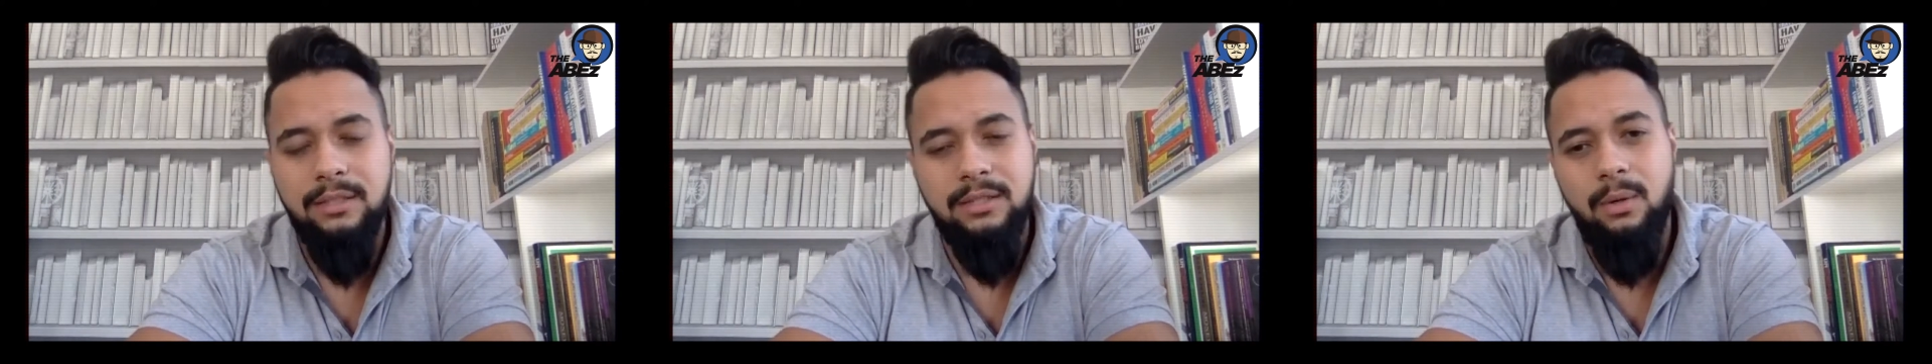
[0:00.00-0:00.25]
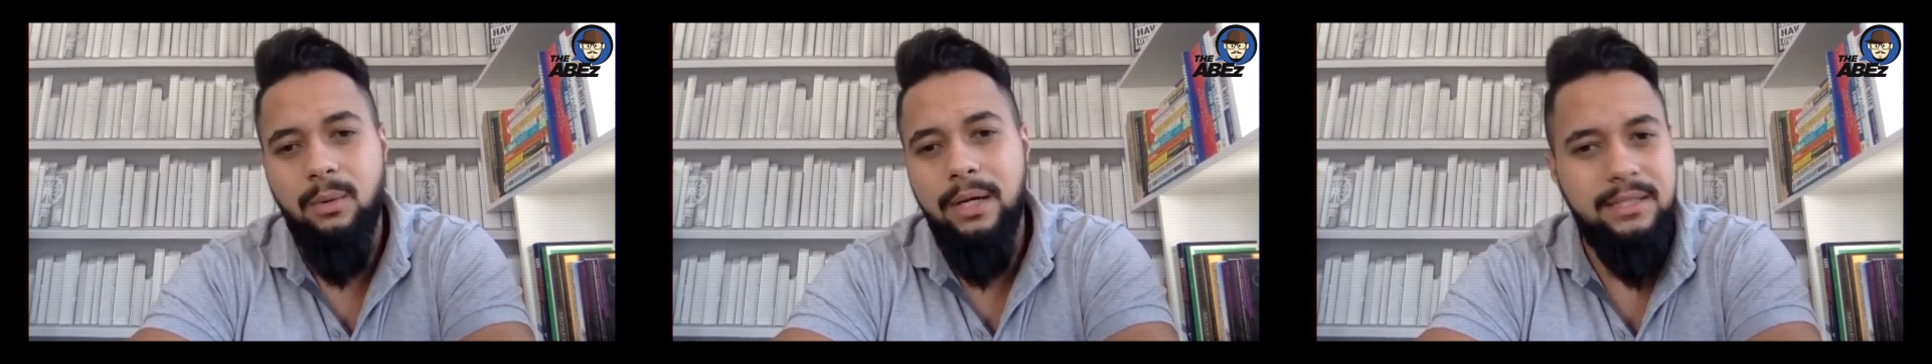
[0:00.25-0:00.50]

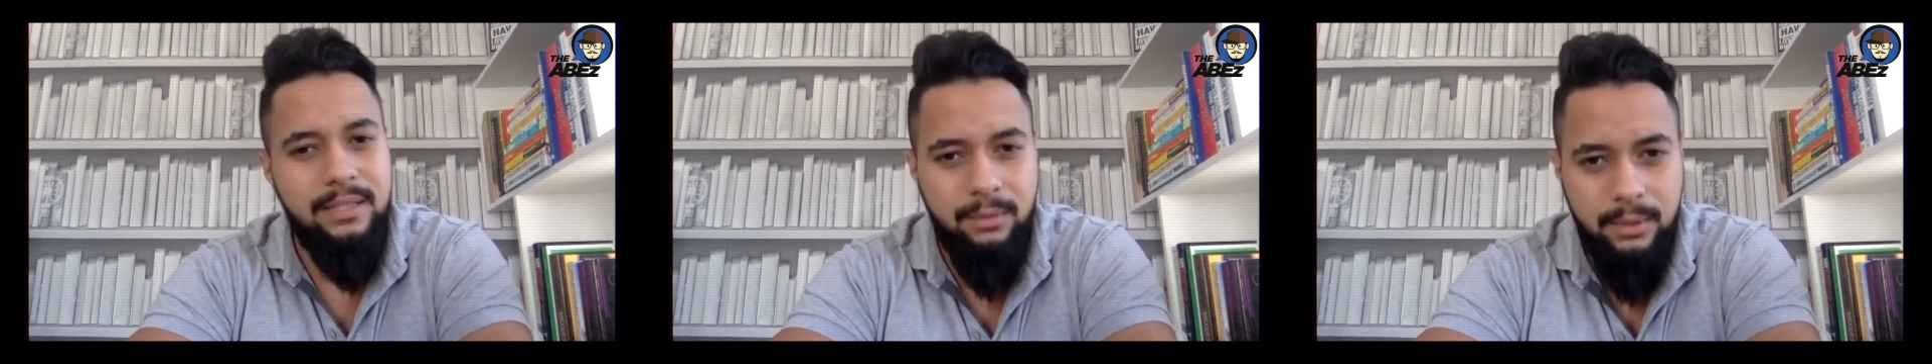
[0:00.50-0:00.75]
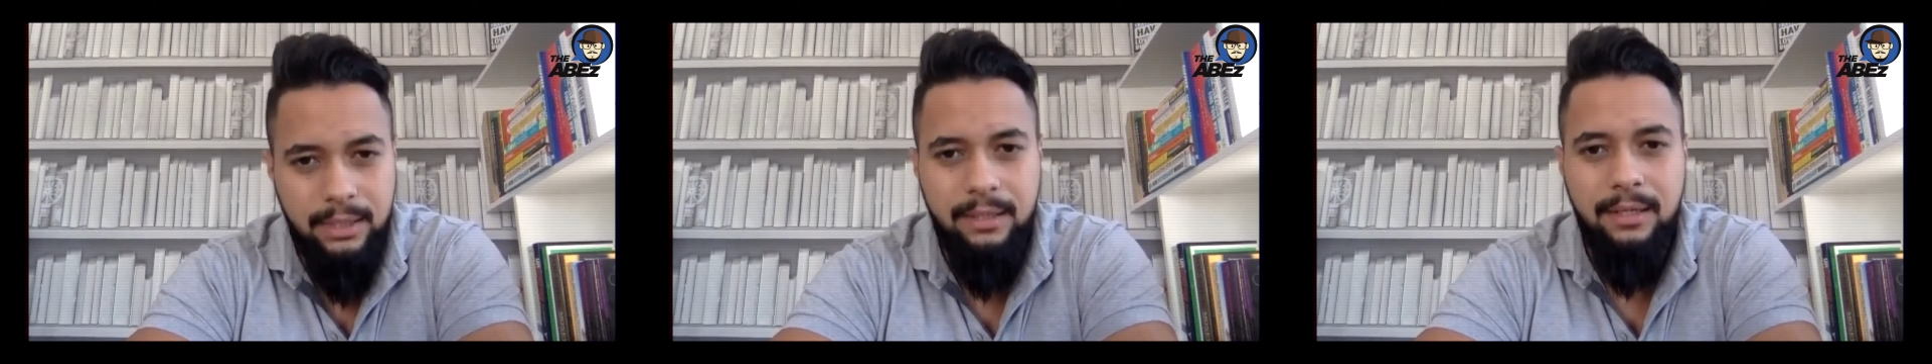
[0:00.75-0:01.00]
Otherwise, they
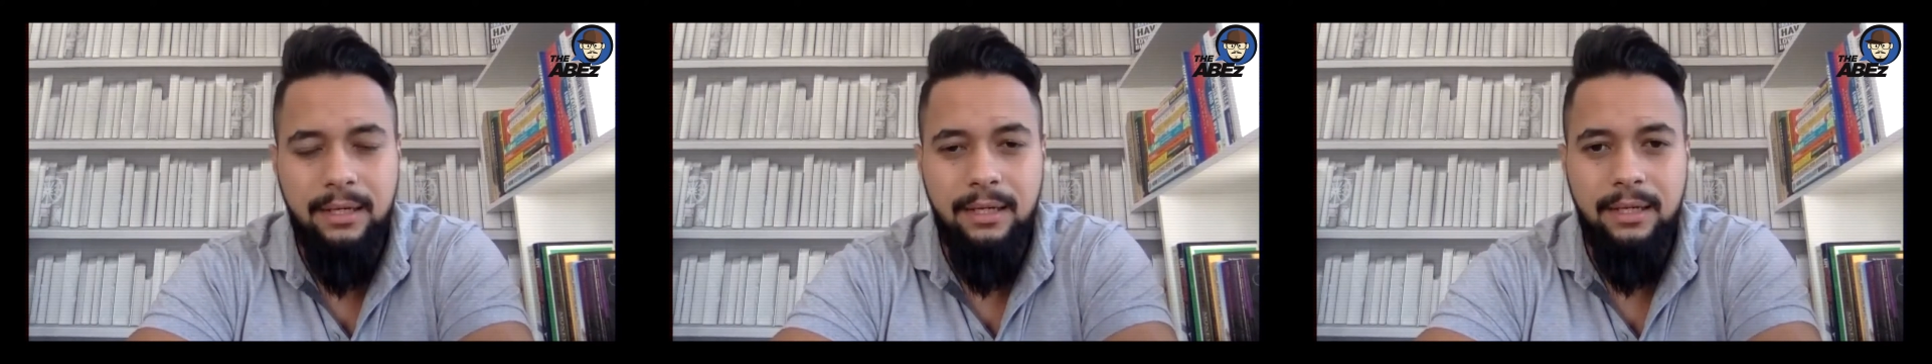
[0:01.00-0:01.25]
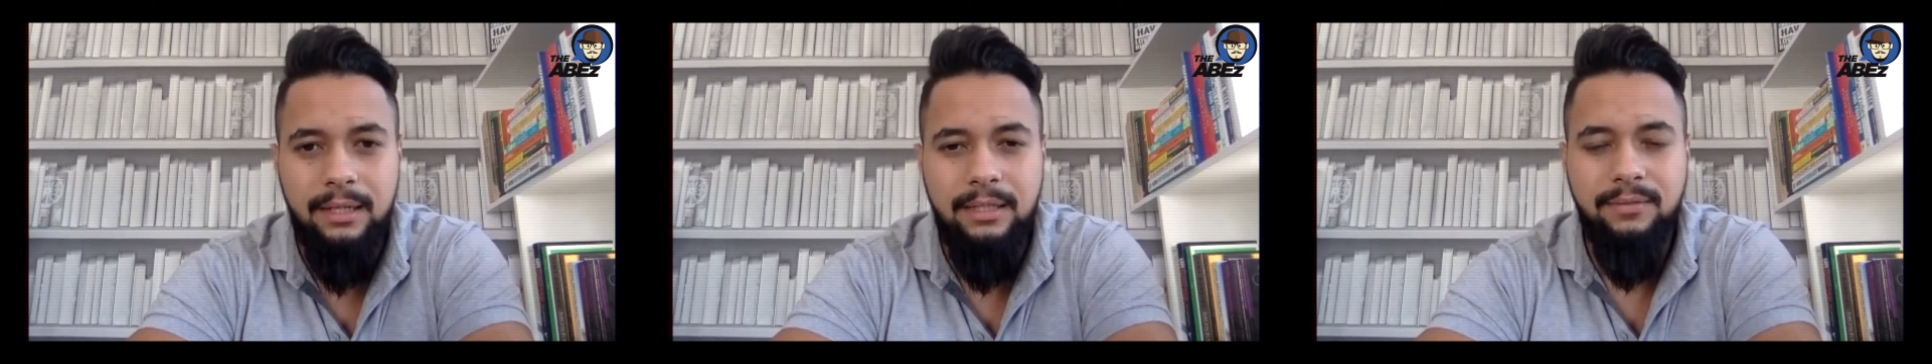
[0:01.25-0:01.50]
will
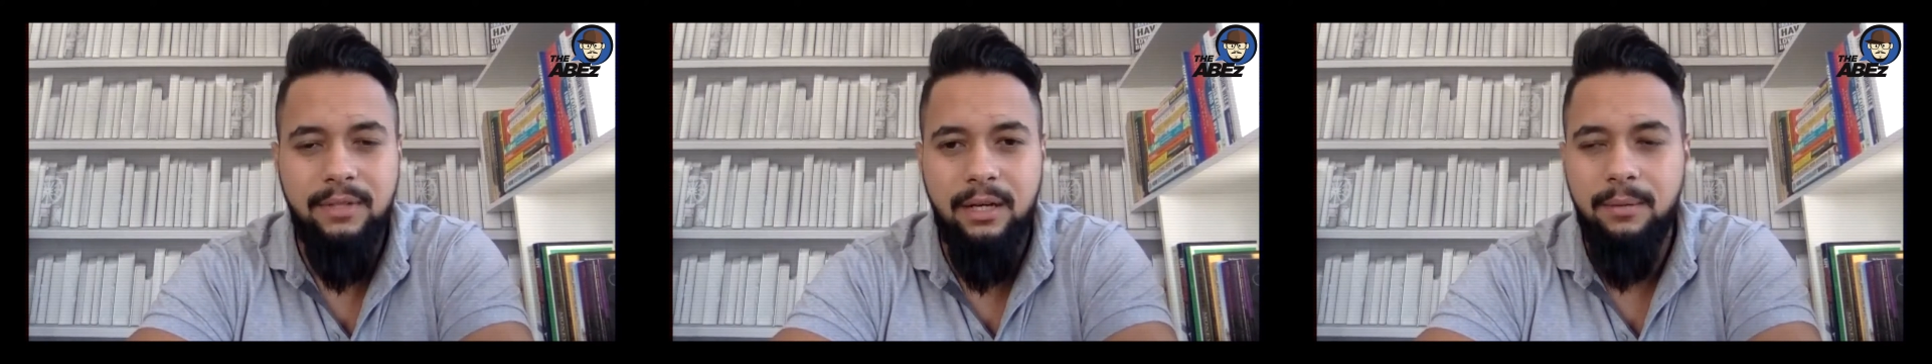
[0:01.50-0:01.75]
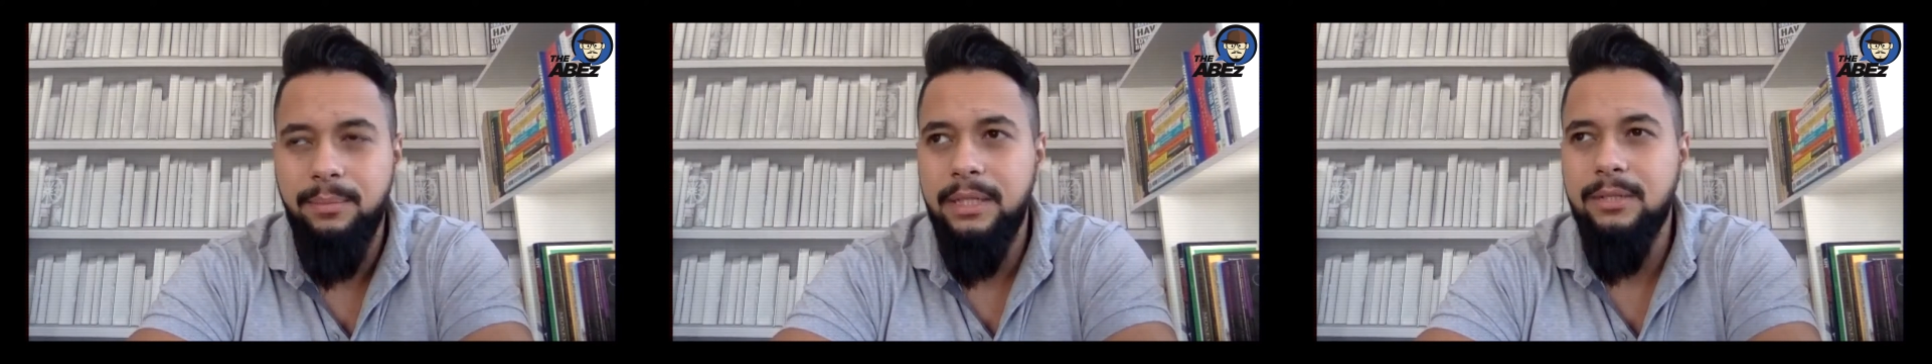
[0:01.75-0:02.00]
leave the
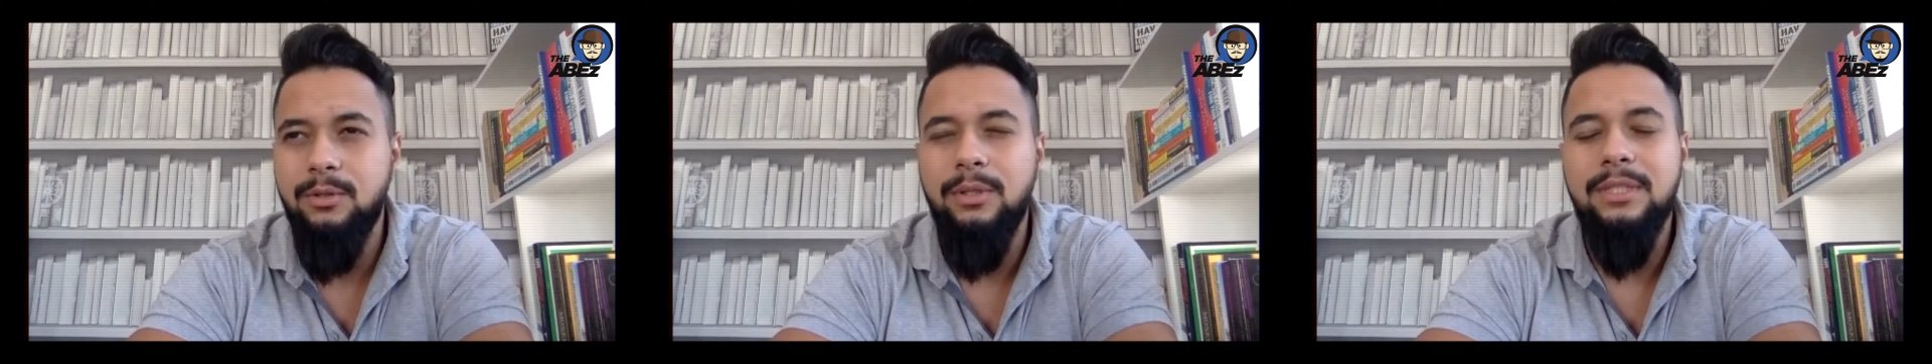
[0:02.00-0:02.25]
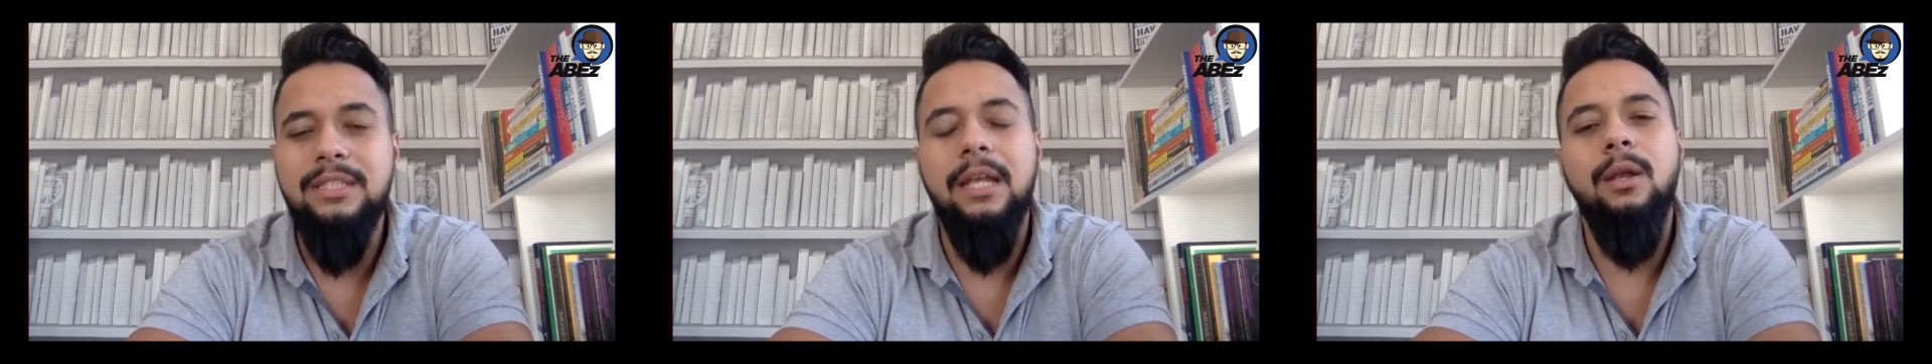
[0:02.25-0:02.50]
company. So
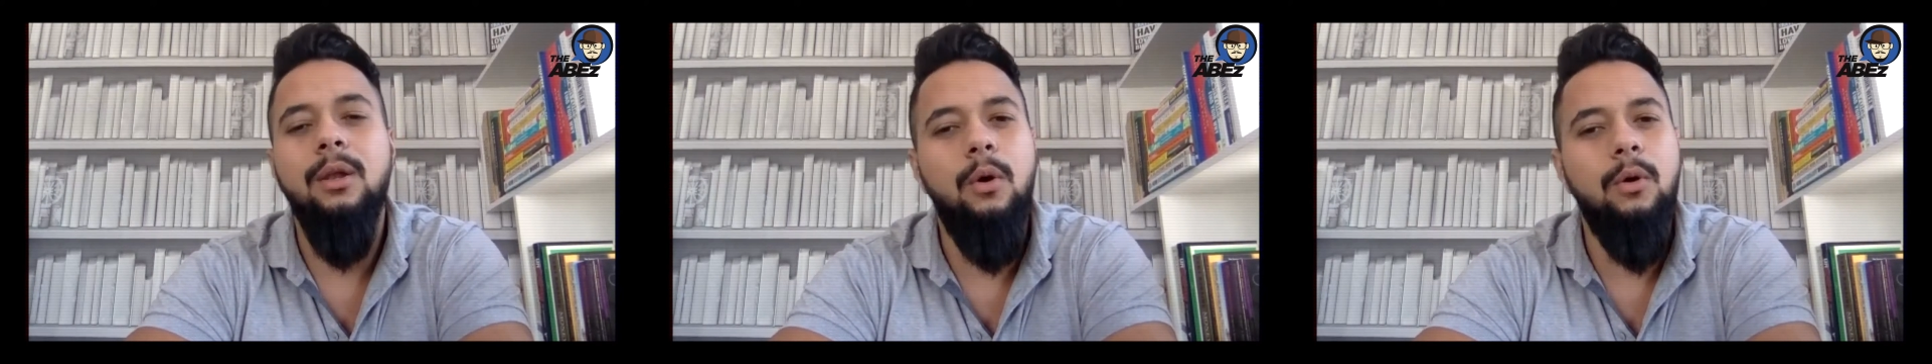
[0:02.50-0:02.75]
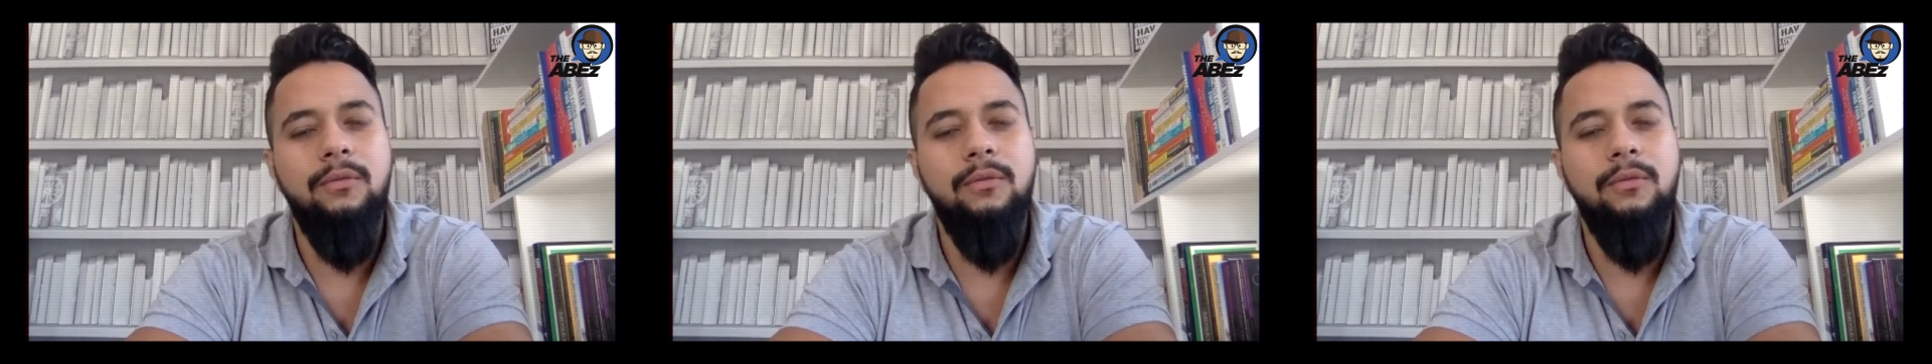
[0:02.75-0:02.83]
it's a lot of